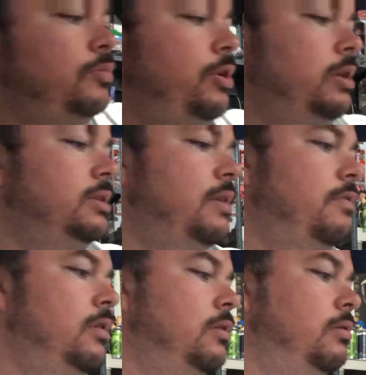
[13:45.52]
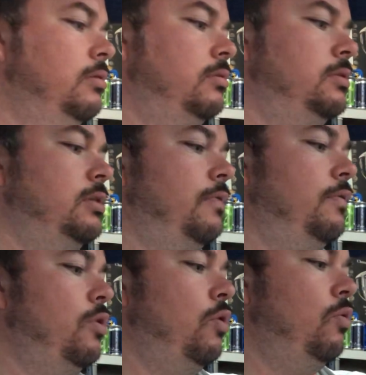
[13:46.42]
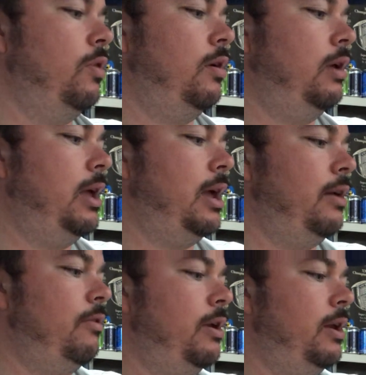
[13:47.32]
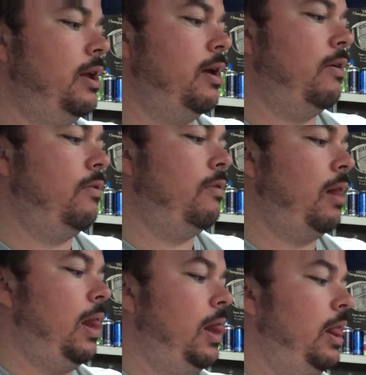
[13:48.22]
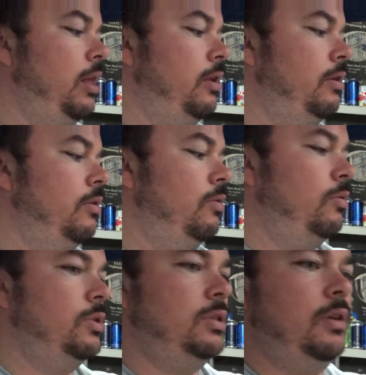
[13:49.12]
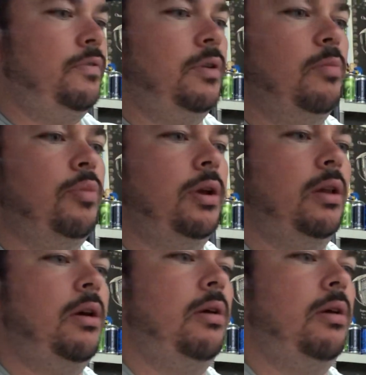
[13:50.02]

Brady's having a tough go at it right now. Let's see if he can pick it